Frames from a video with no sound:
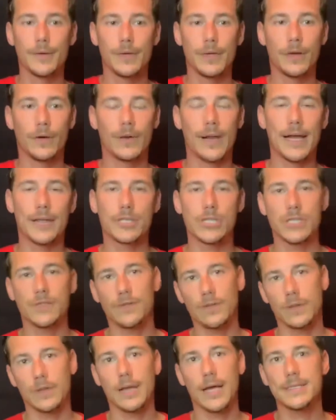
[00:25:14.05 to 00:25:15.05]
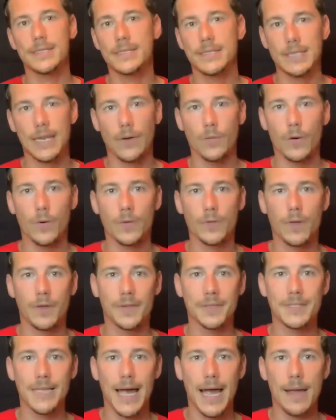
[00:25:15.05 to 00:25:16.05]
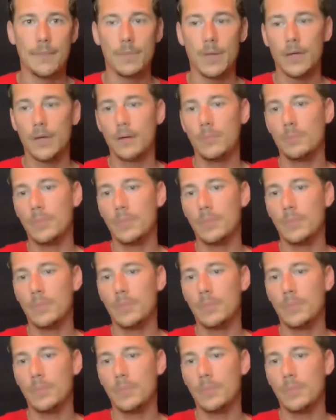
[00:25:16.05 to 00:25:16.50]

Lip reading: not just for the lessons that I work with all the time,